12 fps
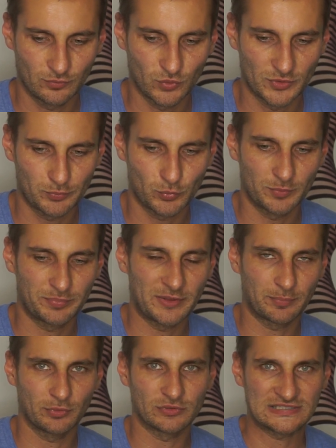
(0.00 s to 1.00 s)
when
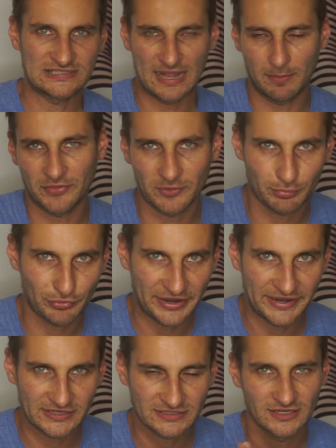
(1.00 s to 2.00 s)
people slam on their
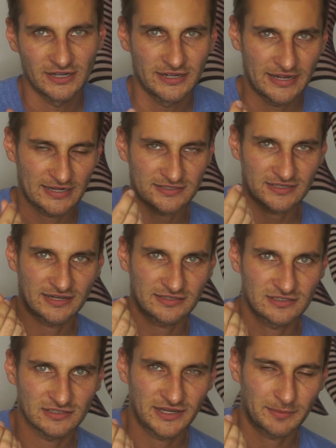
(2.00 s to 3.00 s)
brakes, it's like
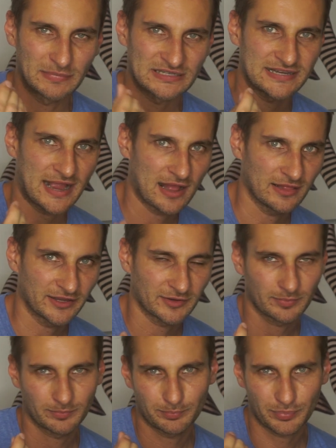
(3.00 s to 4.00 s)
this metallic
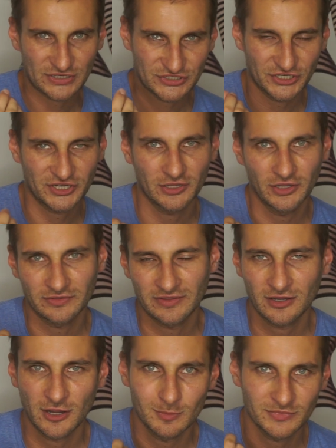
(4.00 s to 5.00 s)
particulate
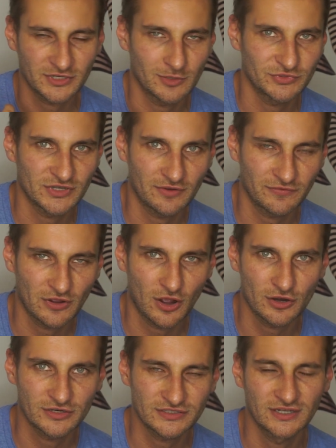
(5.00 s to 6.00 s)
that comes off
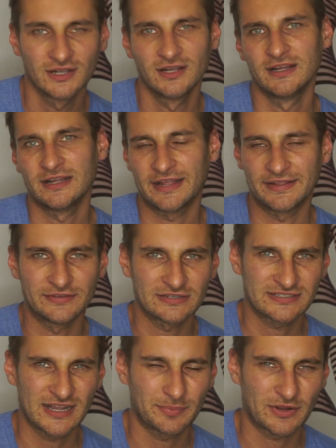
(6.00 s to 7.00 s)
cars. And
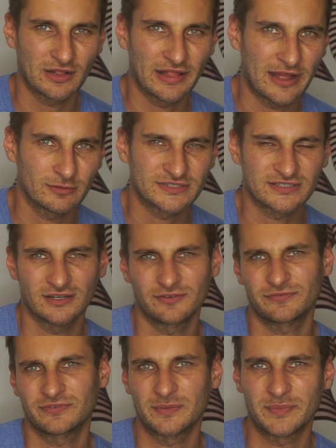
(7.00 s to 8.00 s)
this type of cloud
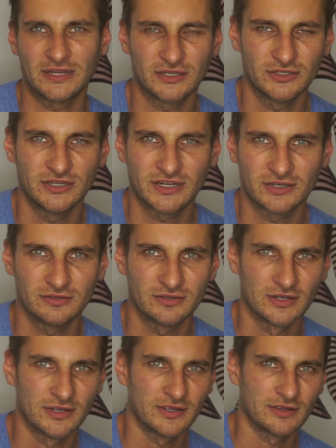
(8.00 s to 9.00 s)
stuff, I mean,
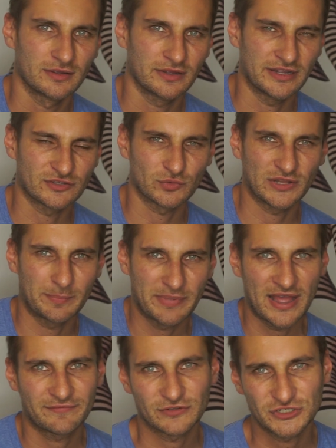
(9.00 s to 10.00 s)
it's really
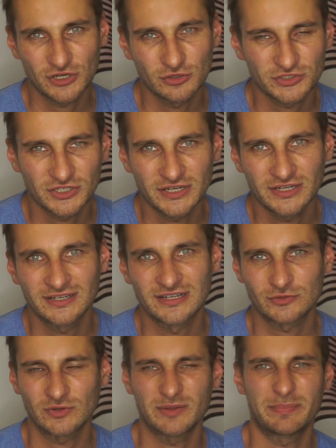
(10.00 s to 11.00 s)
bad for children,
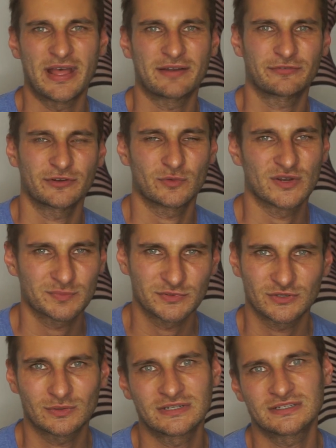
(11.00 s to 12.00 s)
it's really bad for your
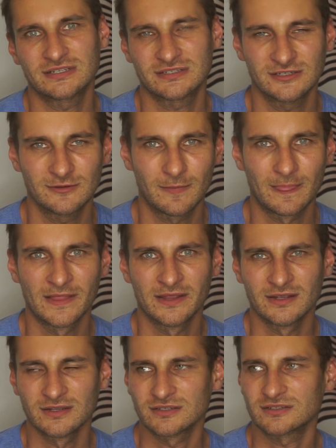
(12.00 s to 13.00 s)
respiratory system.
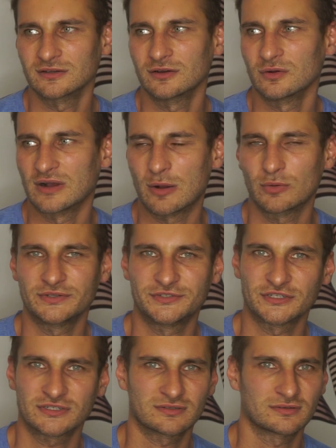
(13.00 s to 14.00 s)
So I would
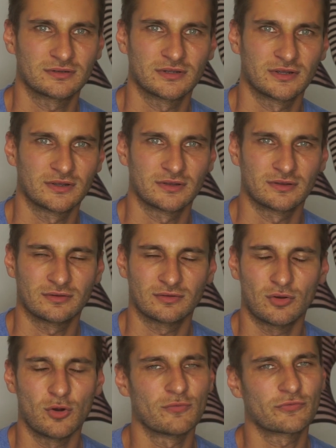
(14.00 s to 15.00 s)
just
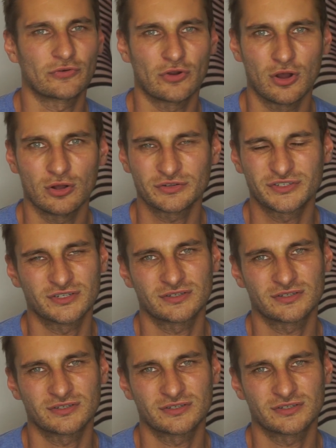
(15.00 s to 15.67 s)
overall